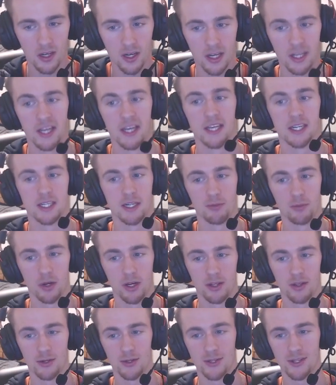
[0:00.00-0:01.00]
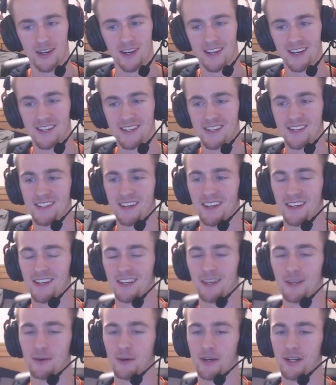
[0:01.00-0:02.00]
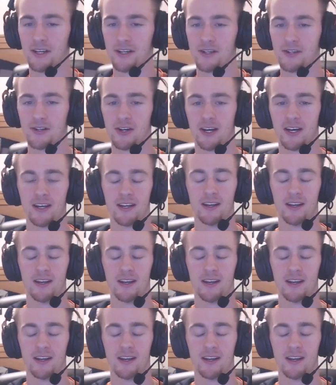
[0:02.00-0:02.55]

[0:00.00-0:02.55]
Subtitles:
Yes, I'm one of those guys. I wanted to try it.